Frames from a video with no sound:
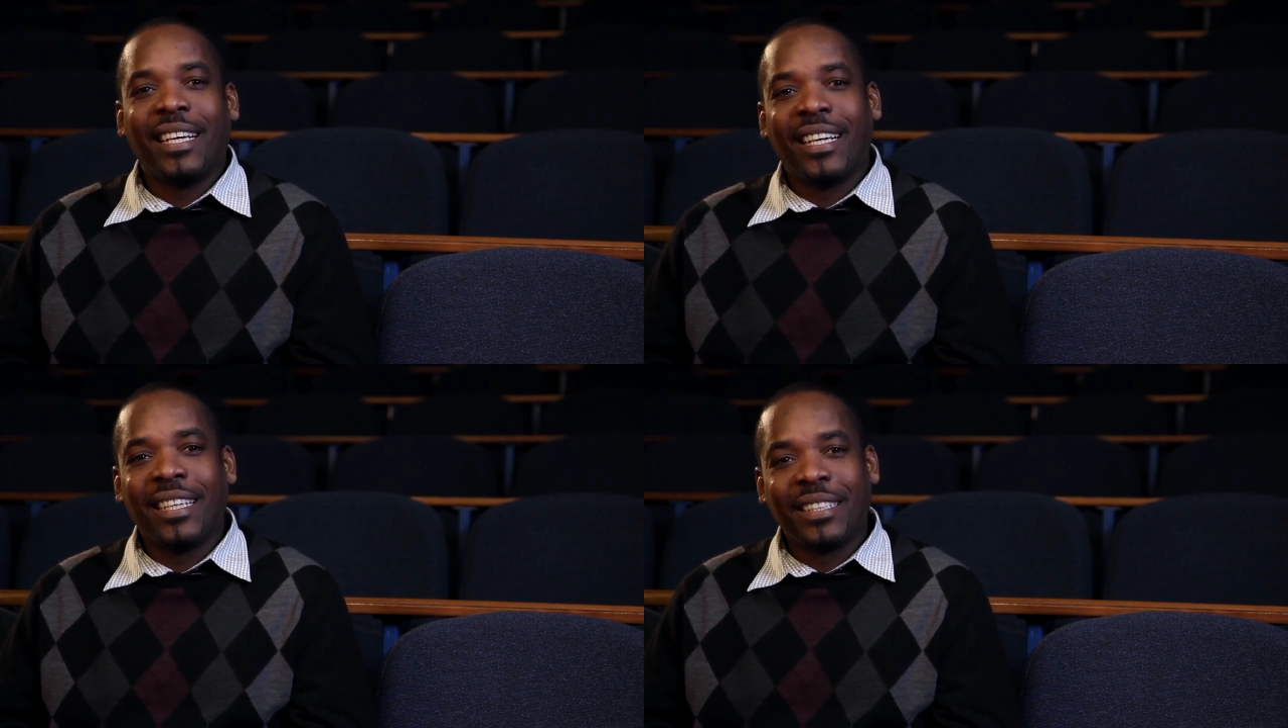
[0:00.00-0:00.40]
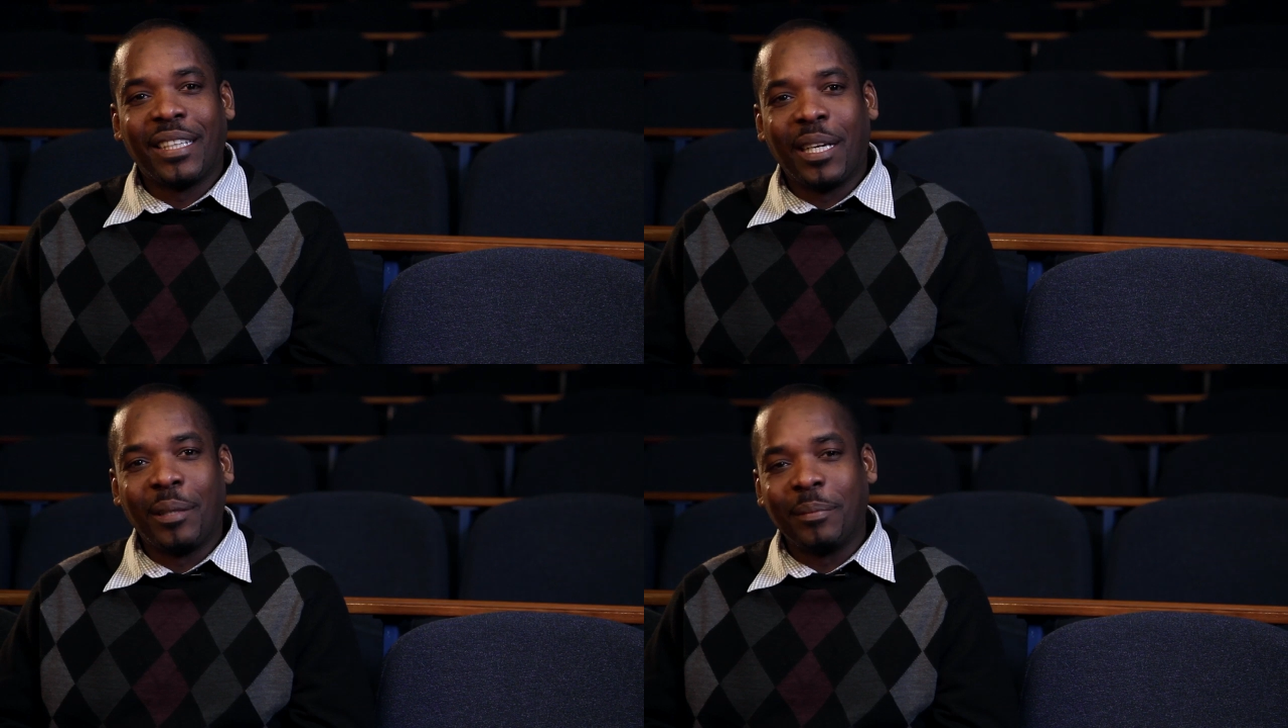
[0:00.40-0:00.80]
And
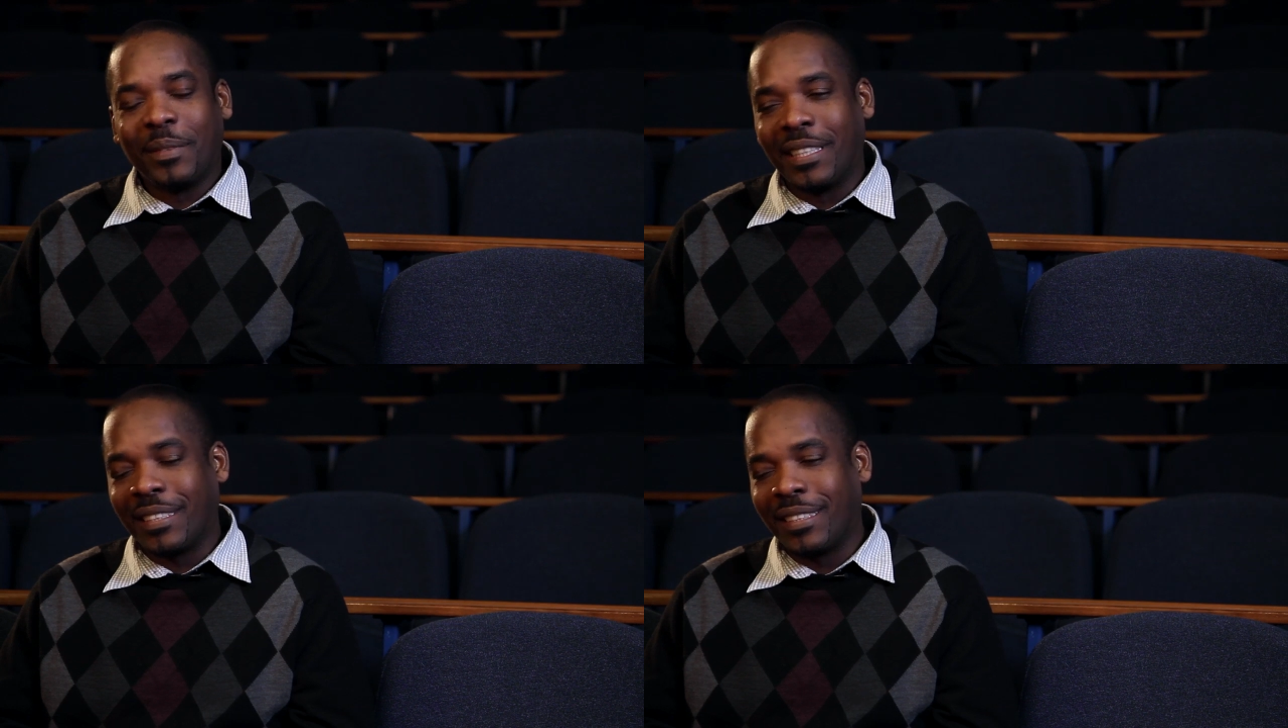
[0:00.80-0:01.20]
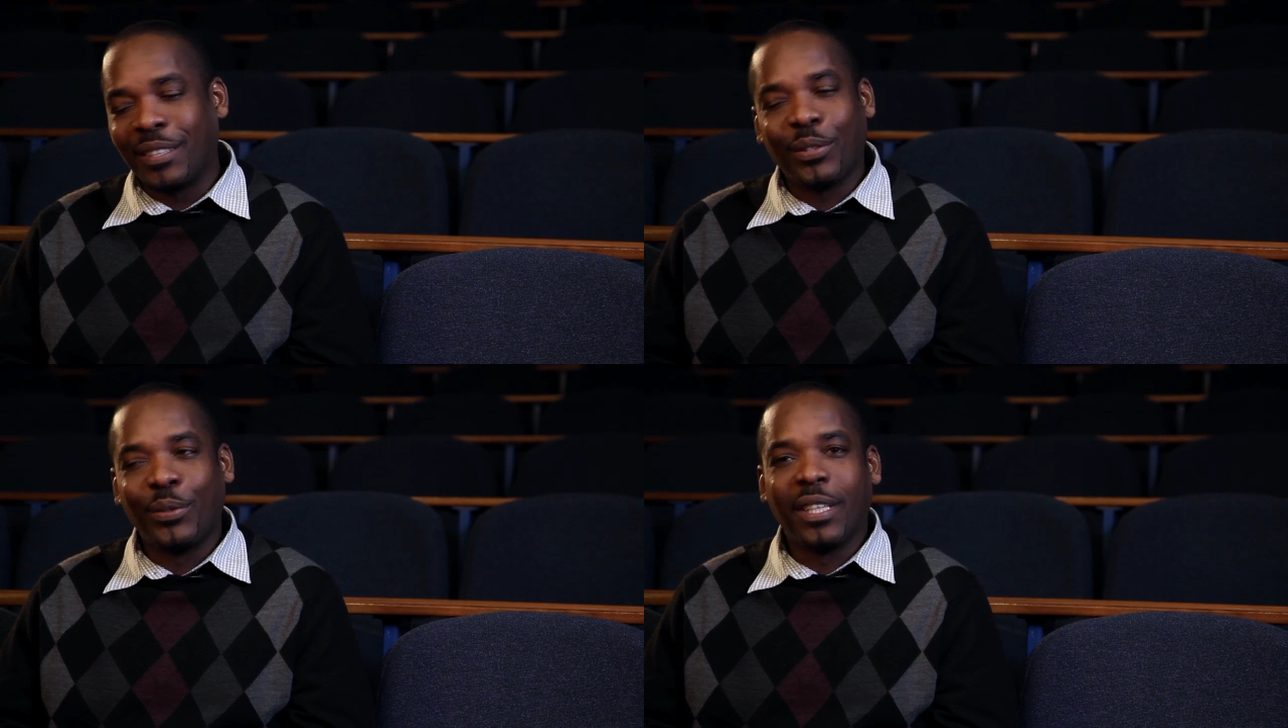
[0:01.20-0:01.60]
there's this
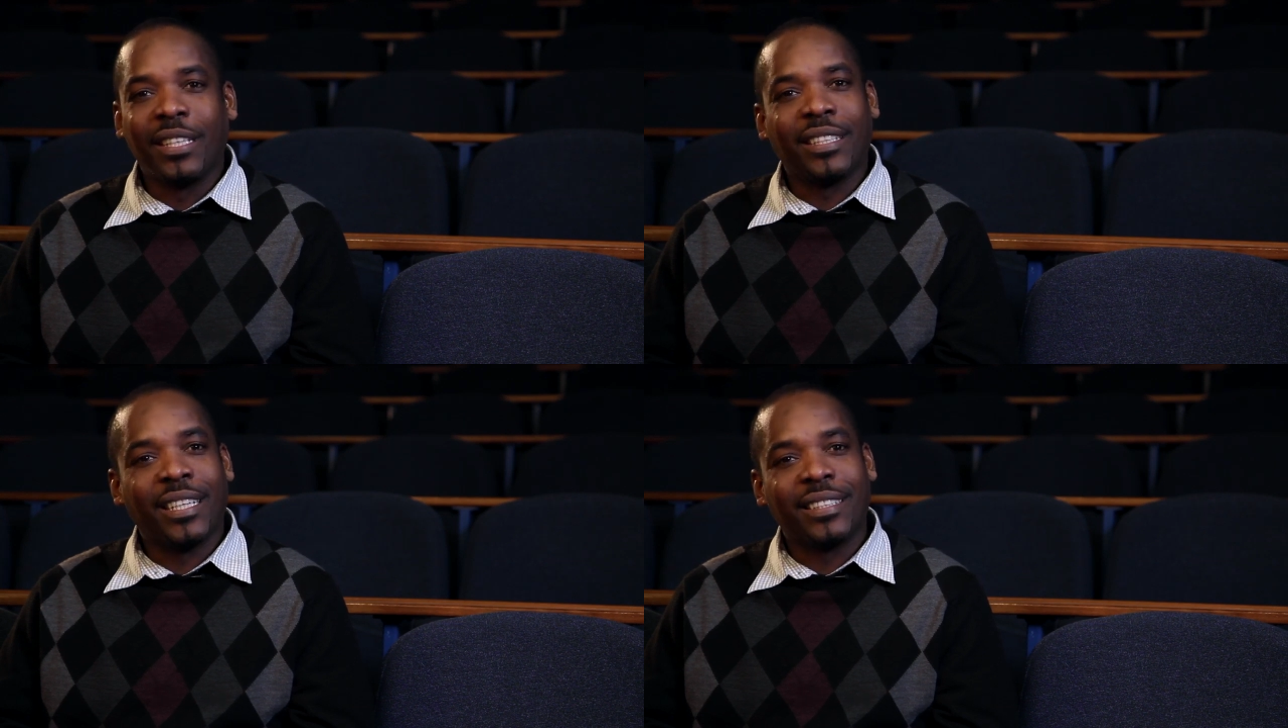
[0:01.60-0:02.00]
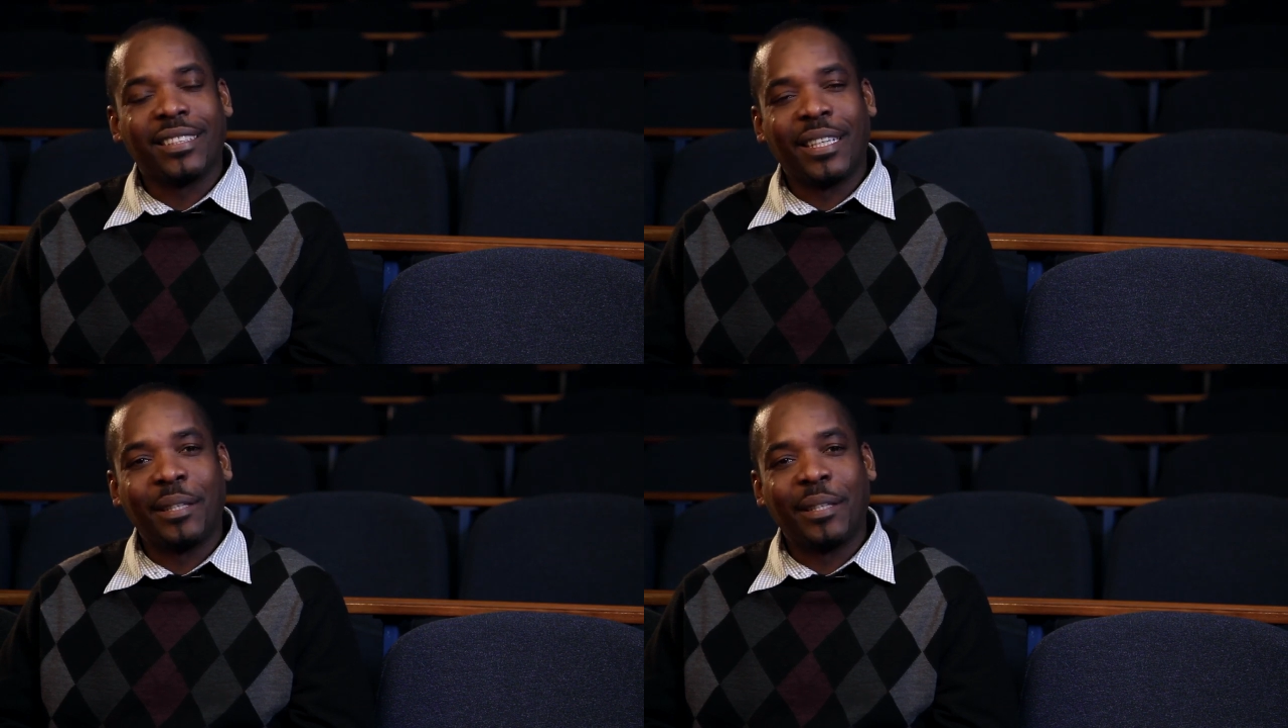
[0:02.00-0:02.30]
slogan that